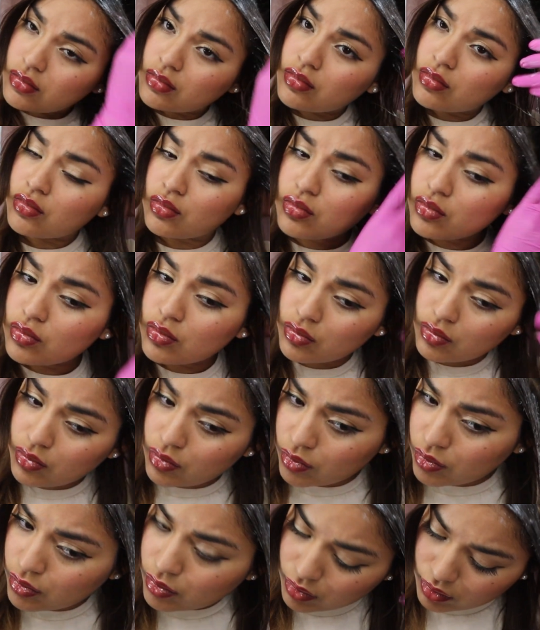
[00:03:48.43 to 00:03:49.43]
silly
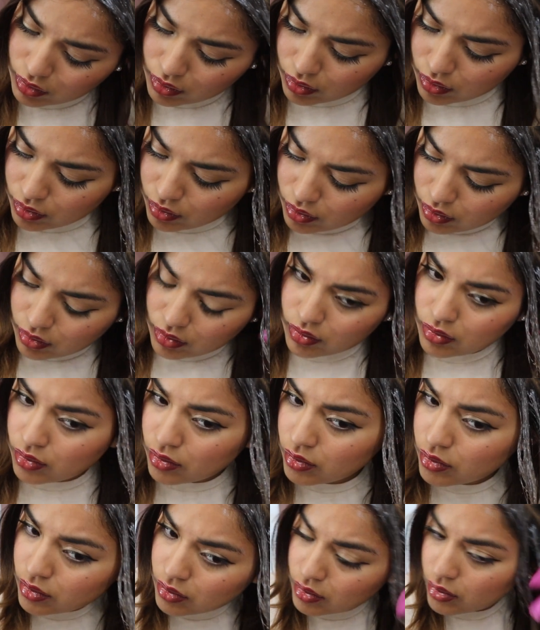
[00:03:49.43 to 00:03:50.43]
me, I actually
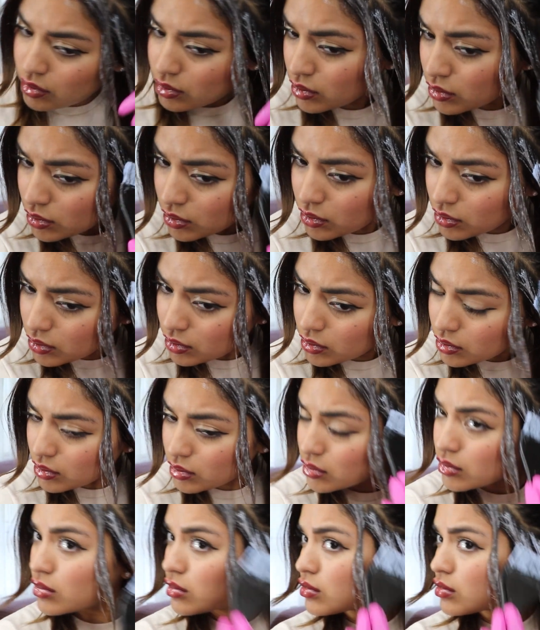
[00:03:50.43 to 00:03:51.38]
tried to